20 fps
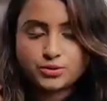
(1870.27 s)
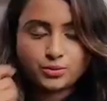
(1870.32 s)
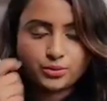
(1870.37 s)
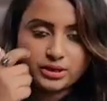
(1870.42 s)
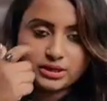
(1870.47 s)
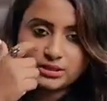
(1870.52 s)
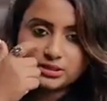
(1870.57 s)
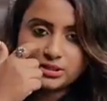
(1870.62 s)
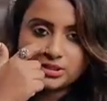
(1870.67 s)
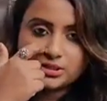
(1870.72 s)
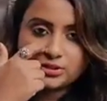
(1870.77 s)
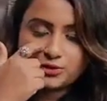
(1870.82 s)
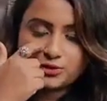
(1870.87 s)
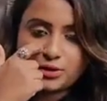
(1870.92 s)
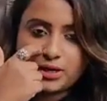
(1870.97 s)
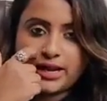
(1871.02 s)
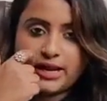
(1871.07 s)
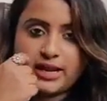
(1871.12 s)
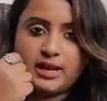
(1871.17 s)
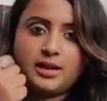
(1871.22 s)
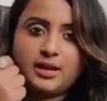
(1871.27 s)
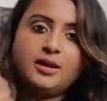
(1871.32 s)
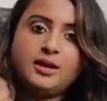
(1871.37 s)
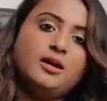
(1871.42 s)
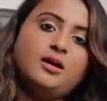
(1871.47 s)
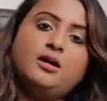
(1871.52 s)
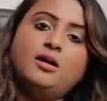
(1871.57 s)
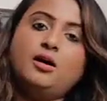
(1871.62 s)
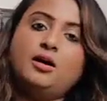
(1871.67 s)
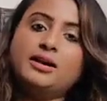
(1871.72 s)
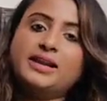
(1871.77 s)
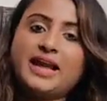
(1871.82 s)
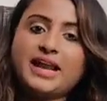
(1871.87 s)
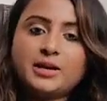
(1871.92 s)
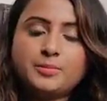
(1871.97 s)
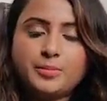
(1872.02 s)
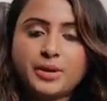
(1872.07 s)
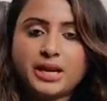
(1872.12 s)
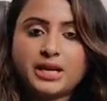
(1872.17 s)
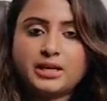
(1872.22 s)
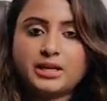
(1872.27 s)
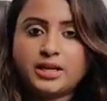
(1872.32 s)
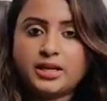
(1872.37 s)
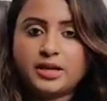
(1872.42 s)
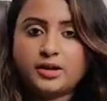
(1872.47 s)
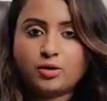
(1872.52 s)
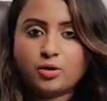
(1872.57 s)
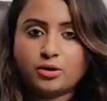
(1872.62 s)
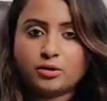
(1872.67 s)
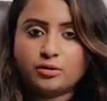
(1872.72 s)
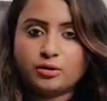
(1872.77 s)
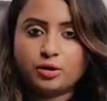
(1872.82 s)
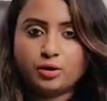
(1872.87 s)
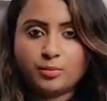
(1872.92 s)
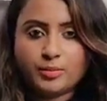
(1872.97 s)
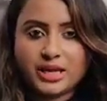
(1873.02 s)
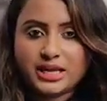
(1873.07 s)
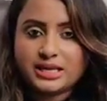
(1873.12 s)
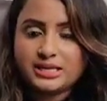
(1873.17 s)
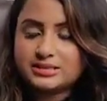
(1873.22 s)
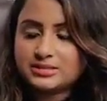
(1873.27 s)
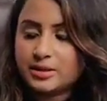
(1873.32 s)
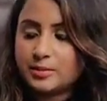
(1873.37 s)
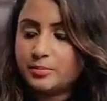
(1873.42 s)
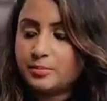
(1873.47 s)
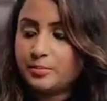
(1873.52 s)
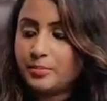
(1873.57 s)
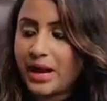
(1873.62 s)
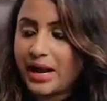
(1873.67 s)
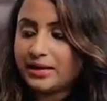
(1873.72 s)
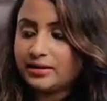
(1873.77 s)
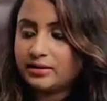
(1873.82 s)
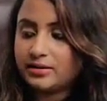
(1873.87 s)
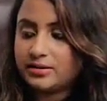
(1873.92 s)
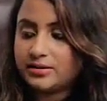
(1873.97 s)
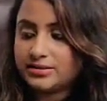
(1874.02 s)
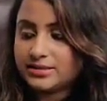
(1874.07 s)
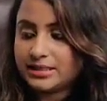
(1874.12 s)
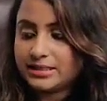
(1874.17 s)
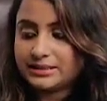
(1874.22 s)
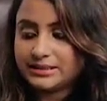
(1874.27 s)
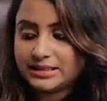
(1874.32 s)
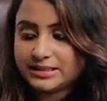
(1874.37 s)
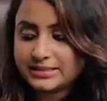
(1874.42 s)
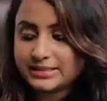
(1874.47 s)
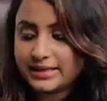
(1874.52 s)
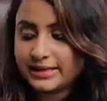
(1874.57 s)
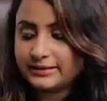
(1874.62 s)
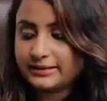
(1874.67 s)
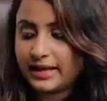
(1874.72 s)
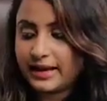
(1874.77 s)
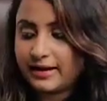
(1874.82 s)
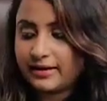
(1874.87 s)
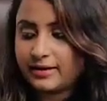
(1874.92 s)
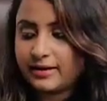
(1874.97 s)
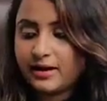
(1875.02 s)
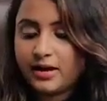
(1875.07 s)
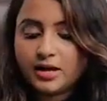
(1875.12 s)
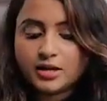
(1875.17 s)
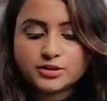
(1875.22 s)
You can just try light painting or making some patterns and things like that.